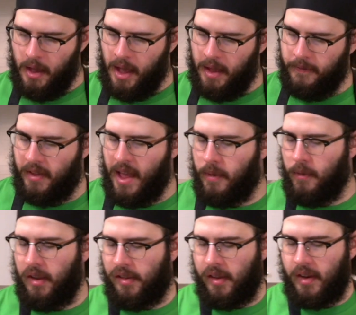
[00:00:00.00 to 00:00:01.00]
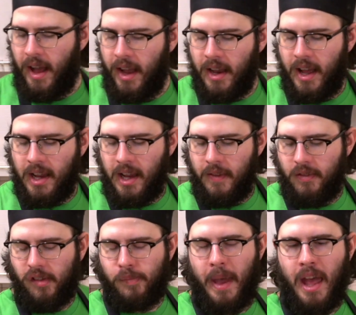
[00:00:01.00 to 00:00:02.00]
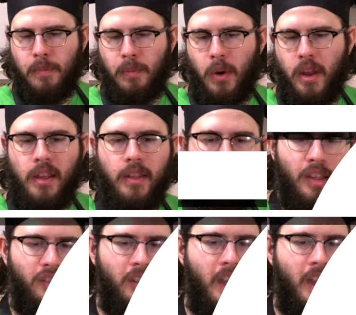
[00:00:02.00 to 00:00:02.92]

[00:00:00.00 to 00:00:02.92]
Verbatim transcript: And for that reason, I got to give this bad boy a